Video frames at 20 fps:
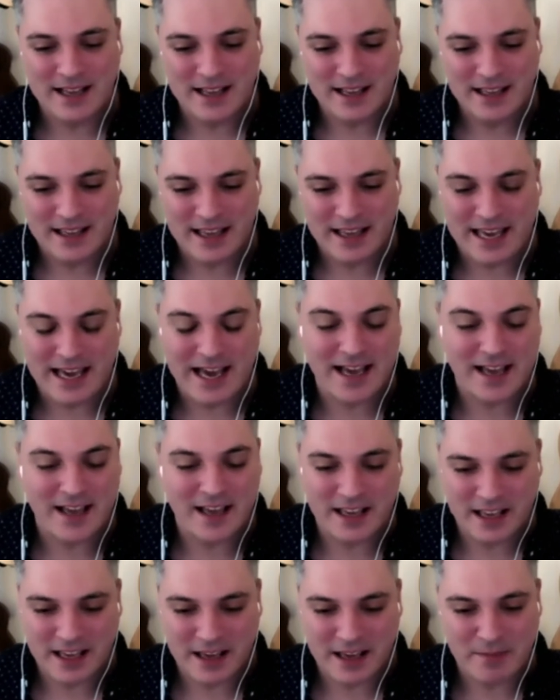
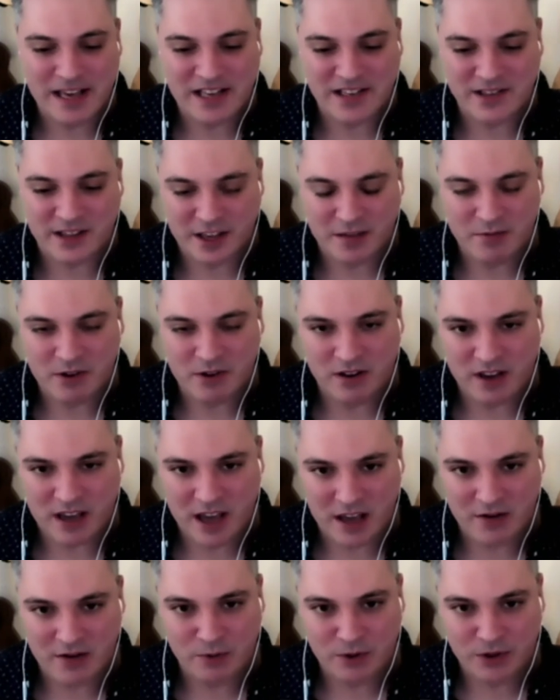he basically
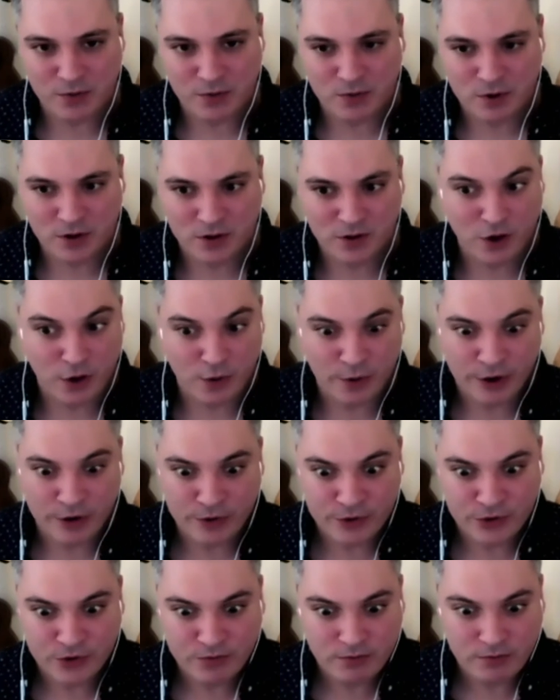communicated with the world. No one
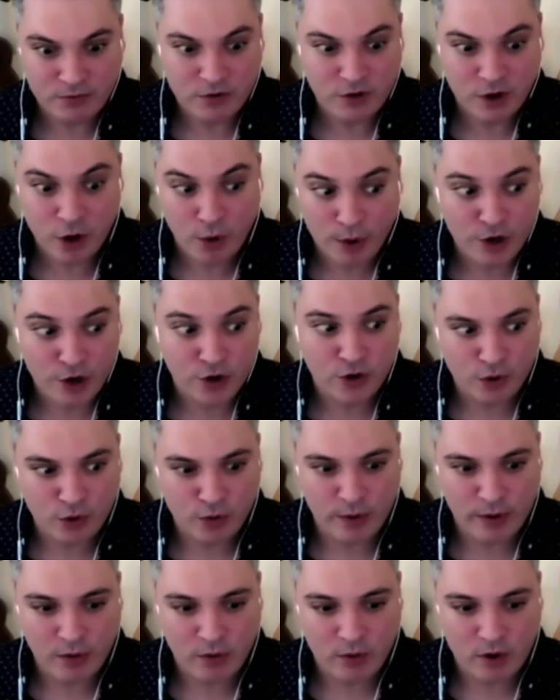knew
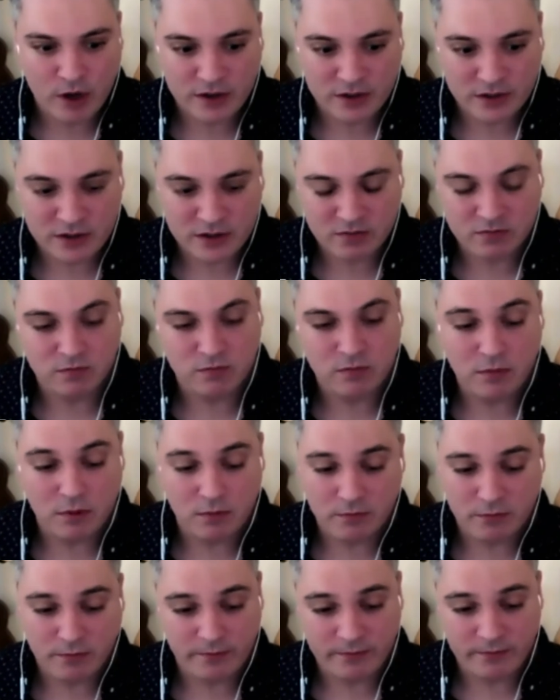who he was
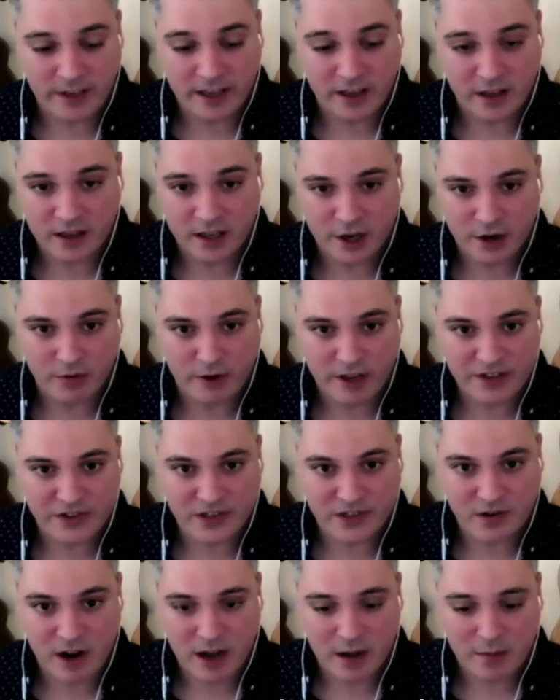via,
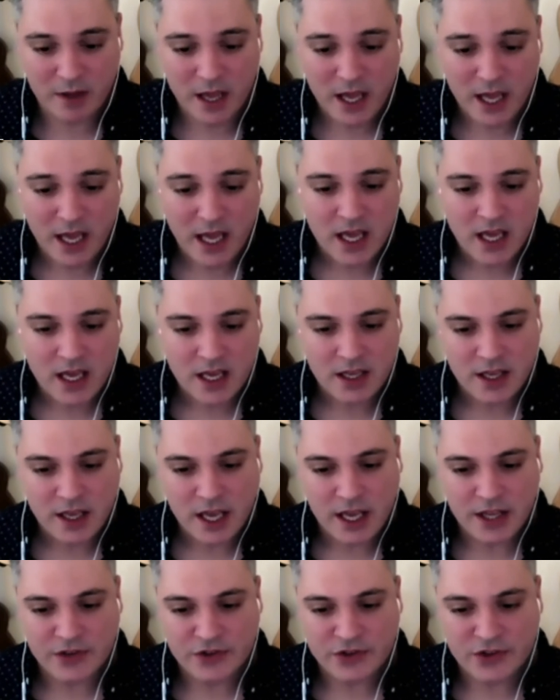Instagram.
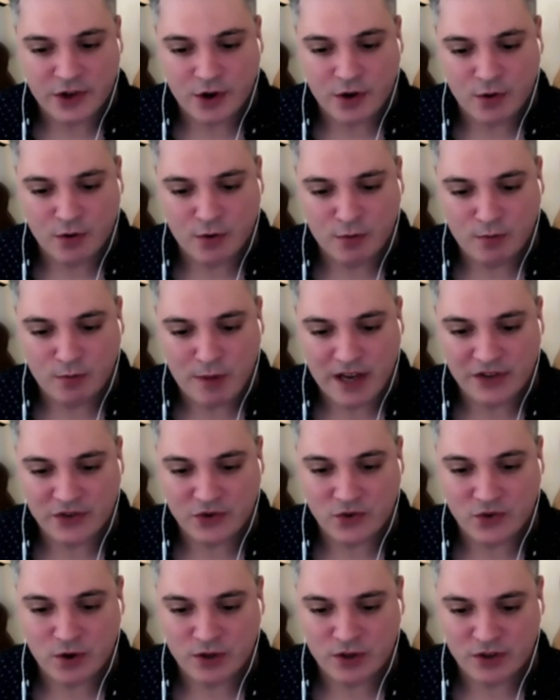And so my
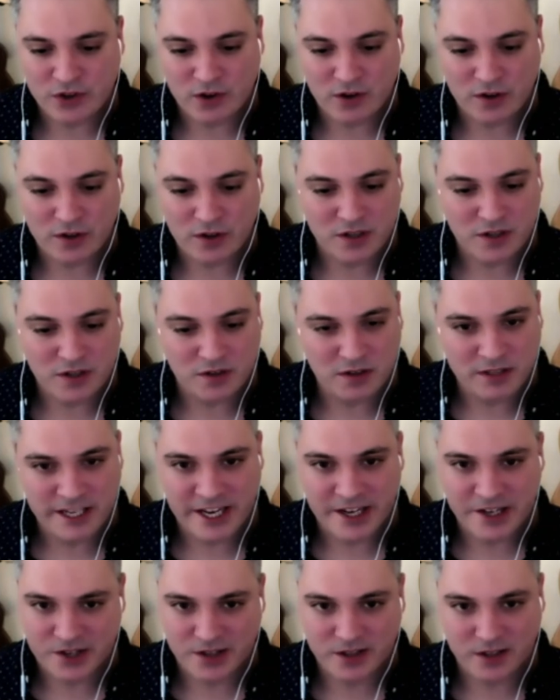score turned
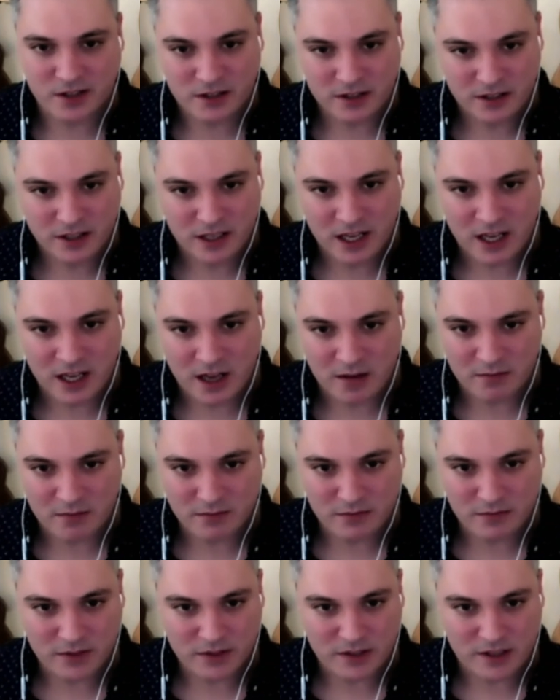digital, a
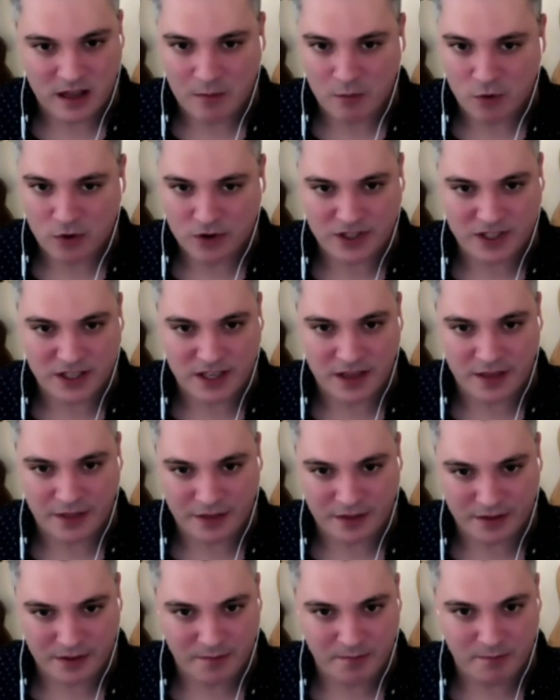lot more synth
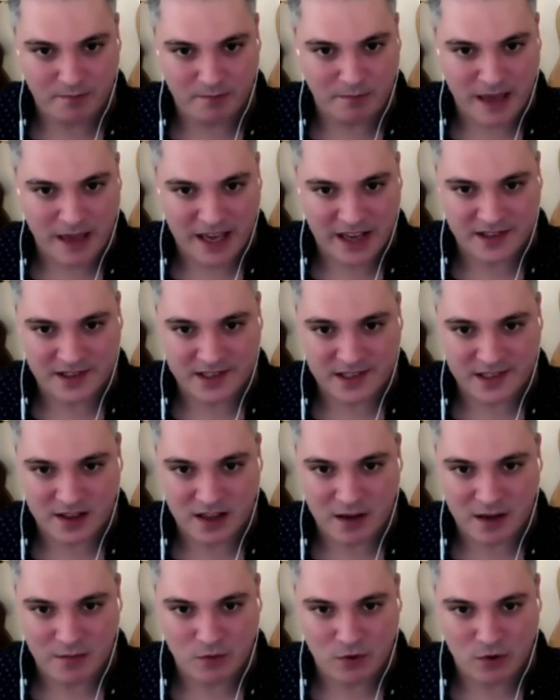based, a
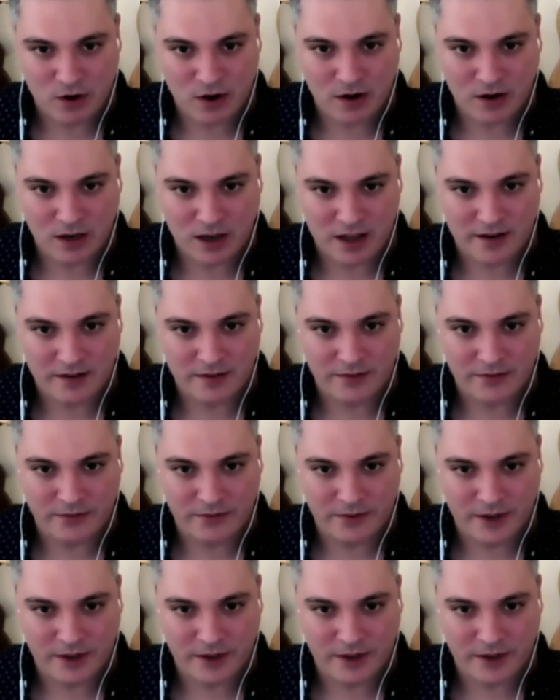lot more kind of,